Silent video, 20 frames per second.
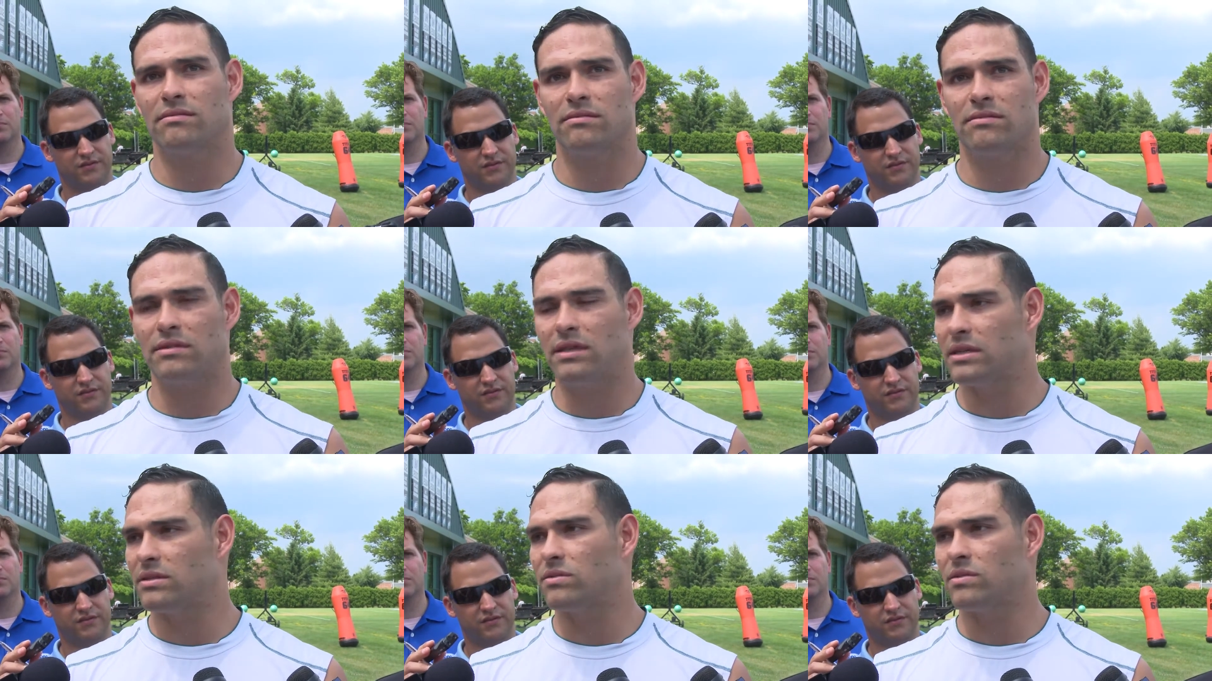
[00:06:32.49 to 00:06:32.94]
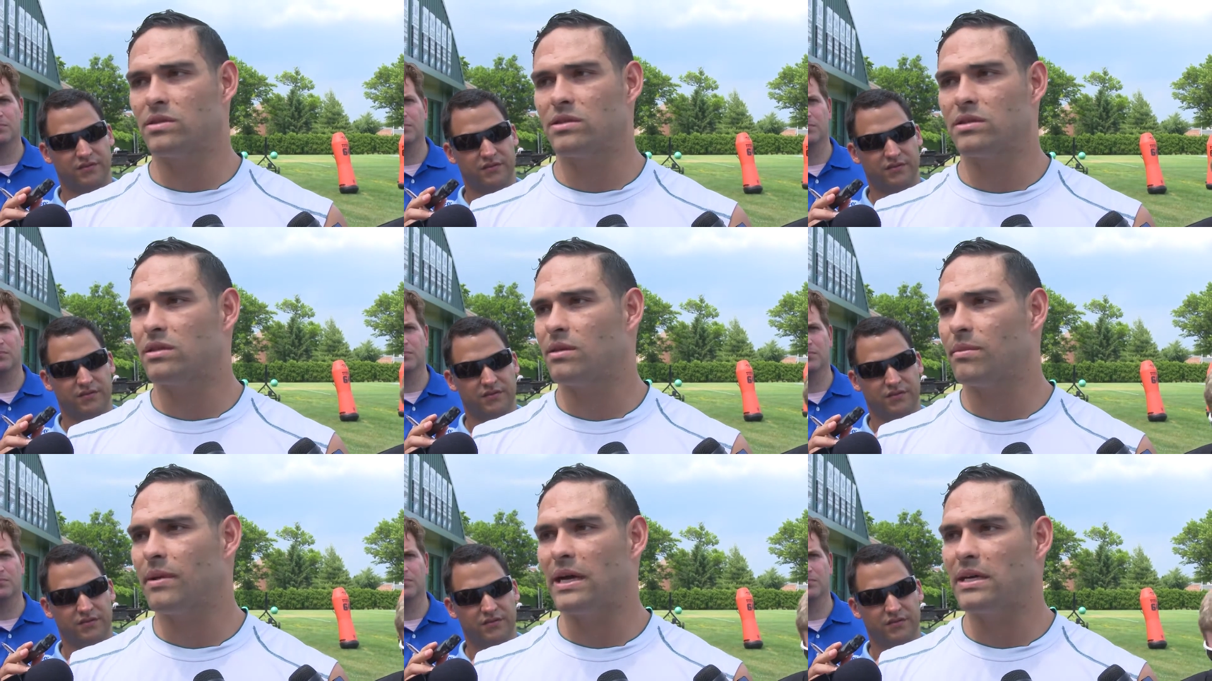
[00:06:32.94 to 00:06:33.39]
Speaker 1: this was
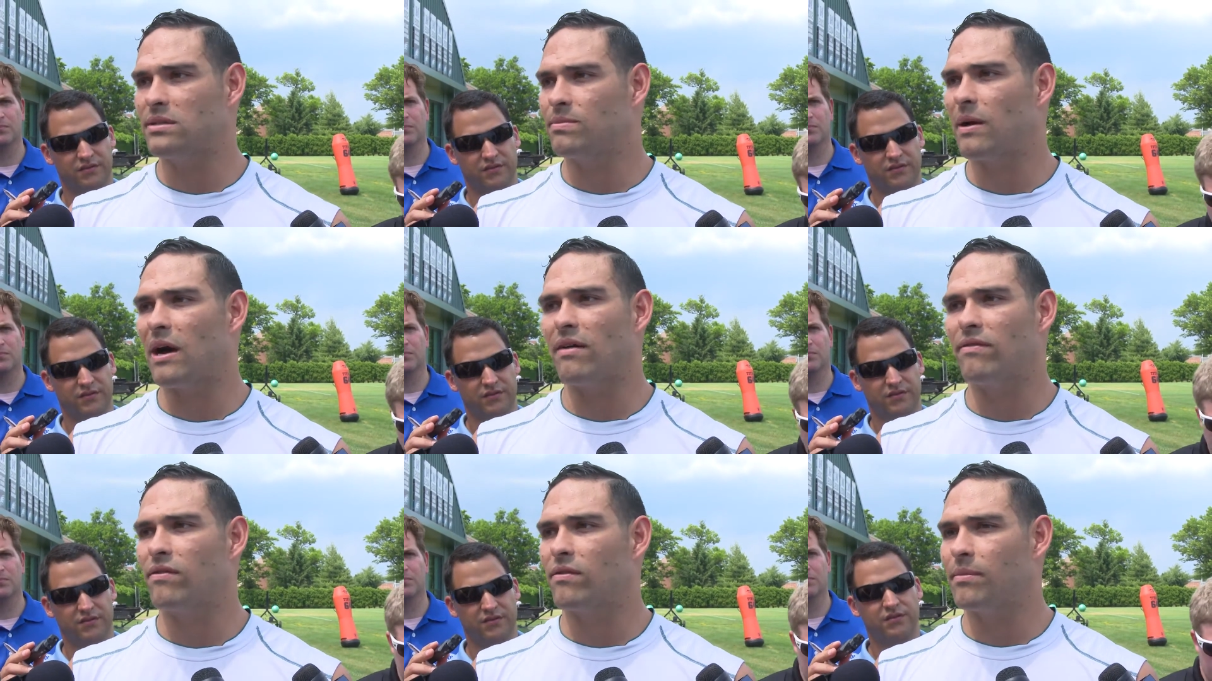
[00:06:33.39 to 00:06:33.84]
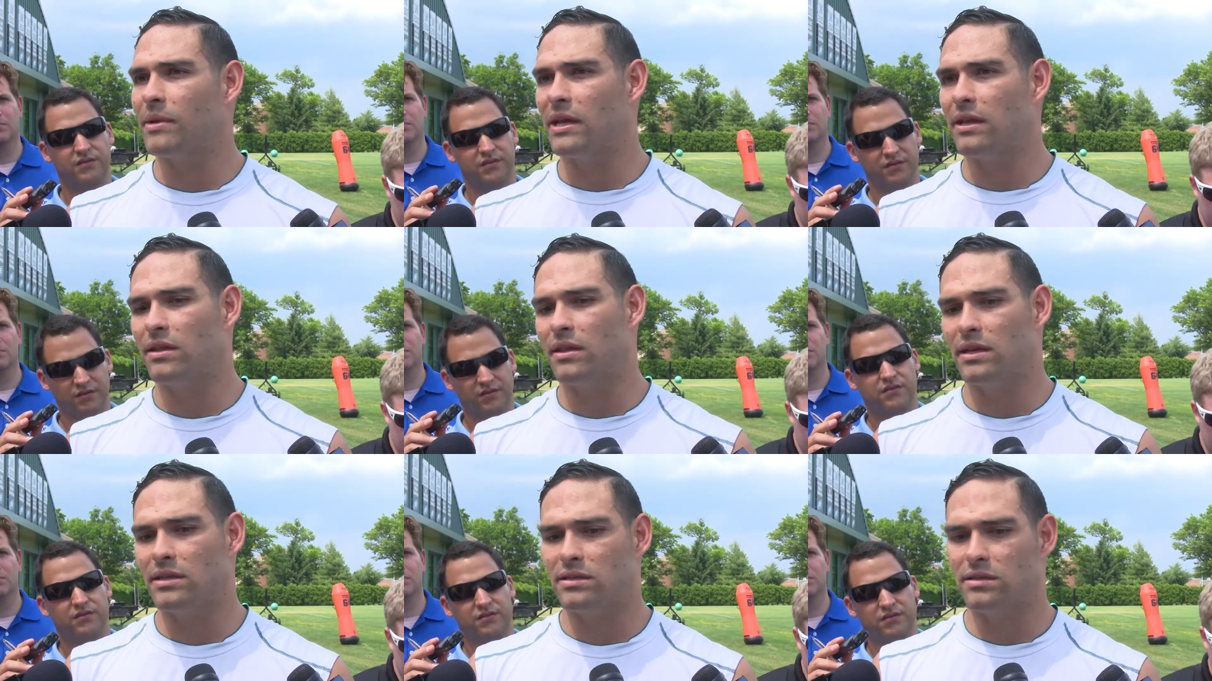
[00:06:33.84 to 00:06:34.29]
the best spot for me.
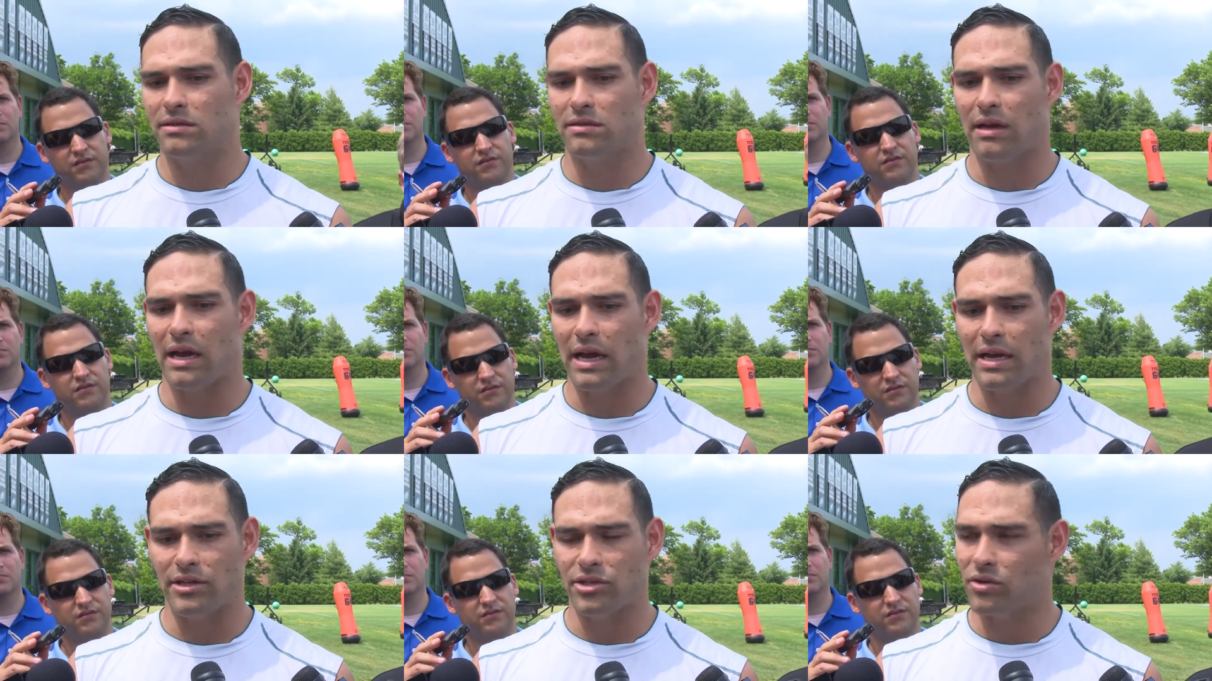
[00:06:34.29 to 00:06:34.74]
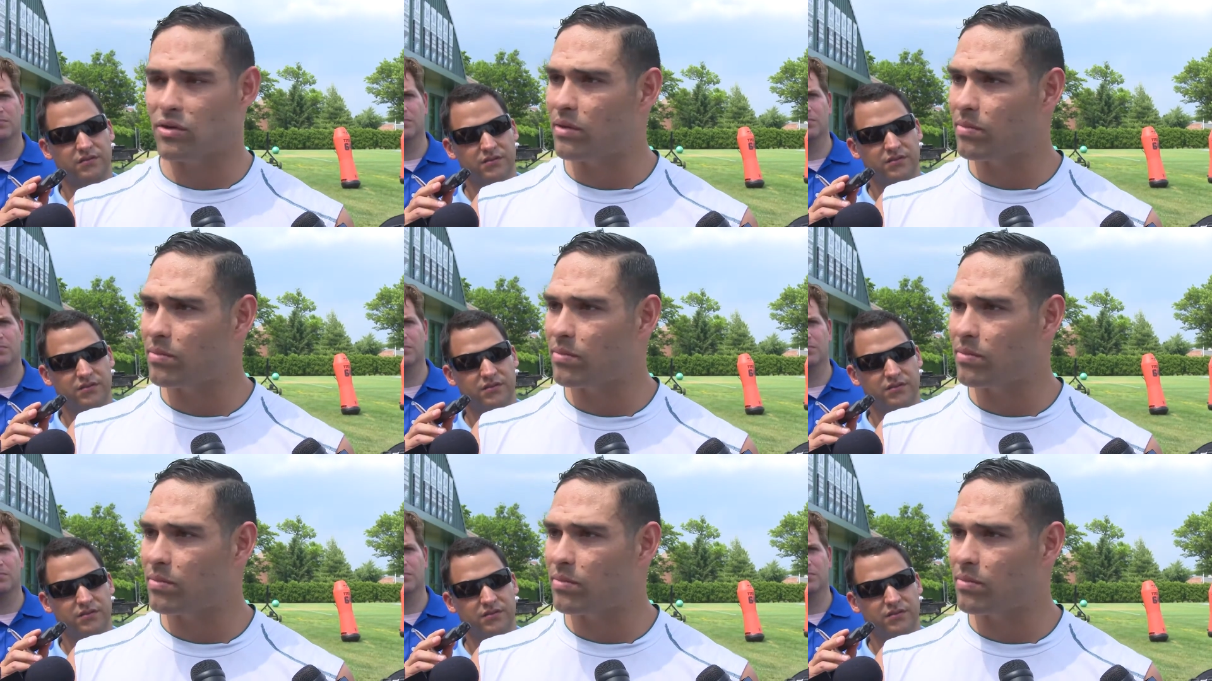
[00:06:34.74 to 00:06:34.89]
This I enjoy